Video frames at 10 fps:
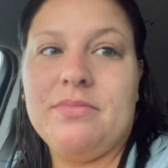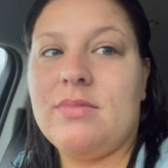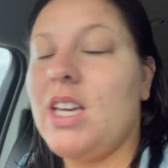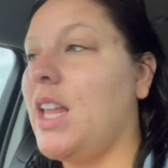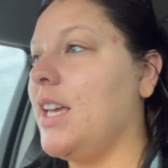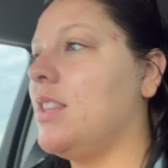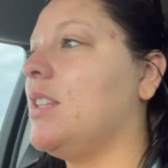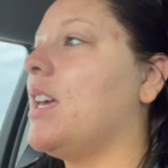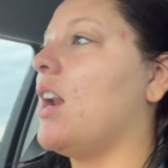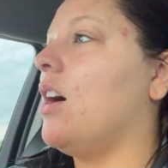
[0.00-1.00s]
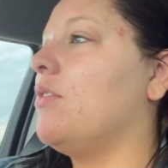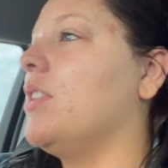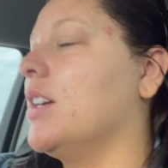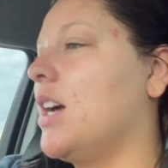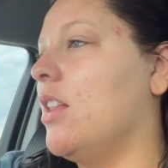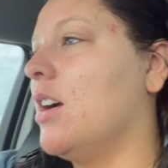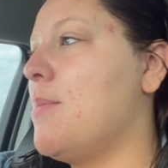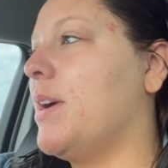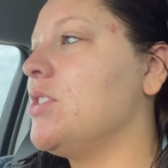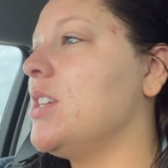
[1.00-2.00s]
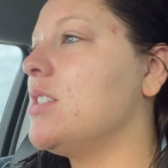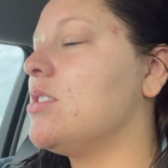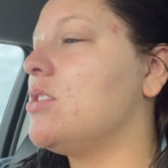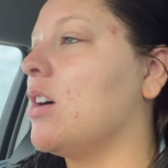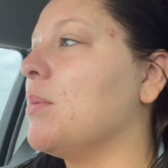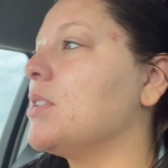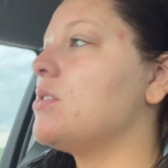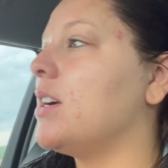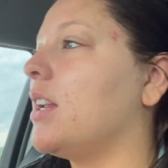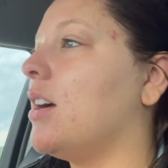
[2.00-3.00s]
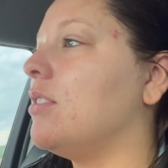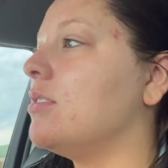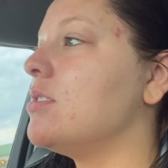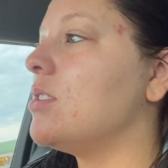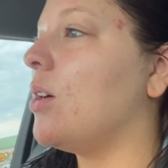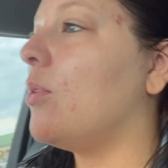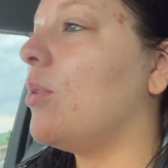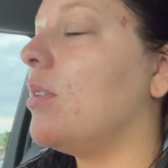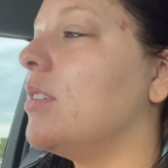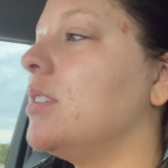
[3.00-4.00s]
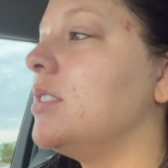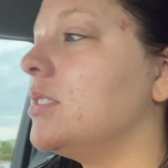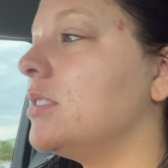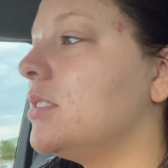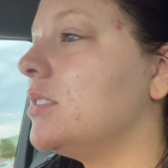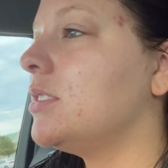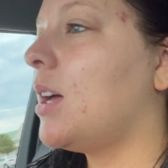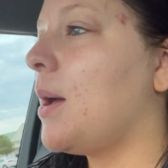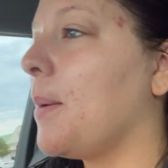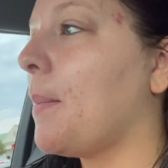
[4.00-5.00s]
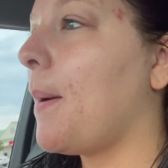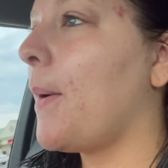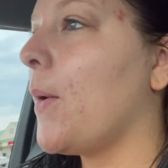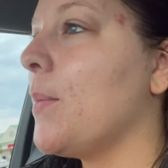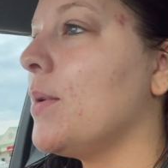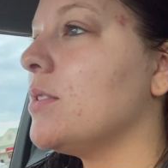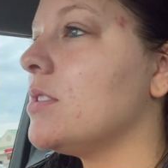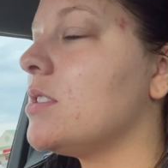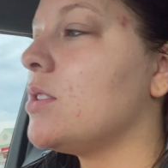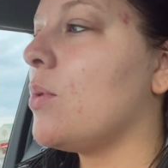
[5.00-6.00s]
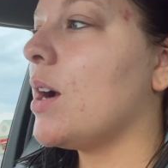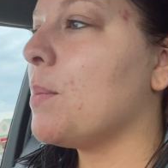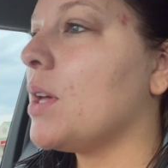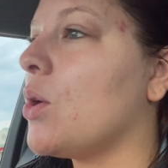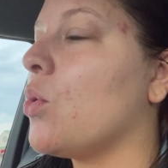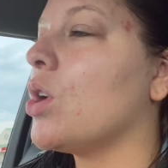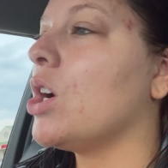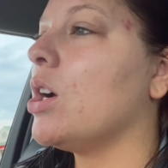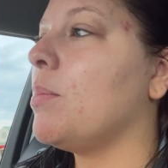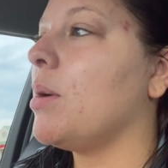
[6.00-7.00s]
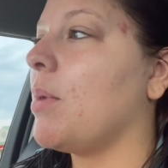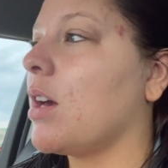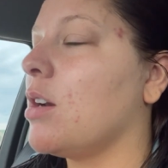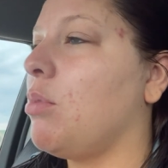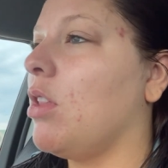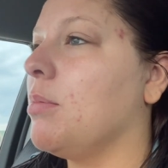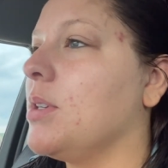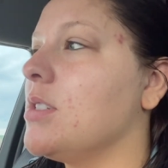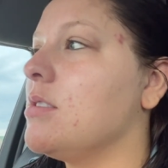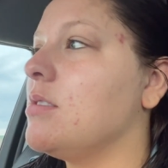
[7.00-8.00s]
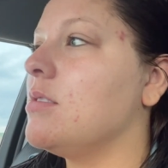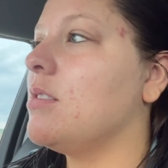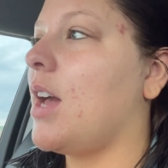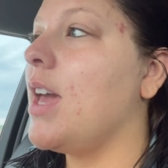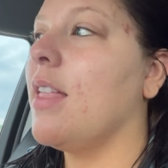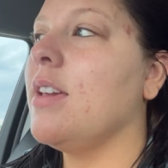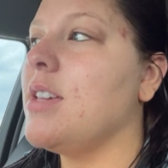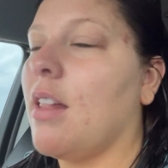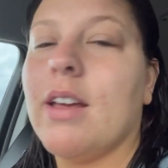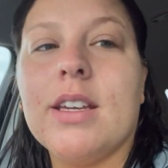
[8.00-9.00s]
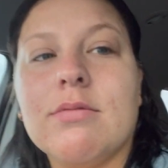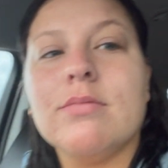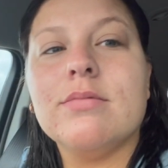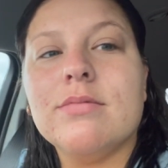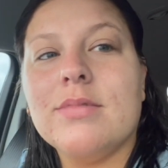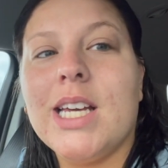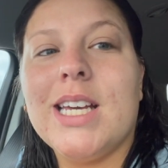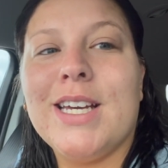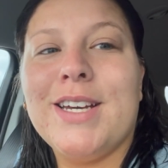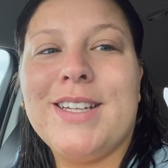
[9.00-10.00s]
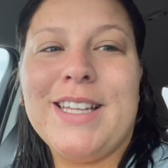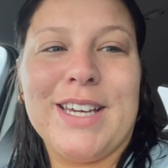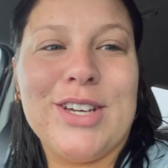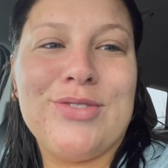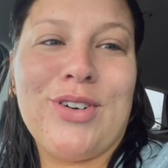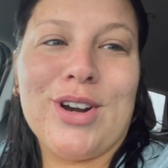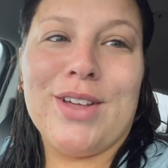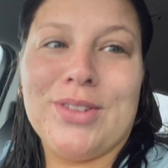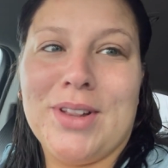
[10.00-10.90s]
like, get off the color. I'm actually at Starbucks right now, so I'm almost to where I'm going to order, but I'm not going to pull up because I hate, like, yelling, like, far down the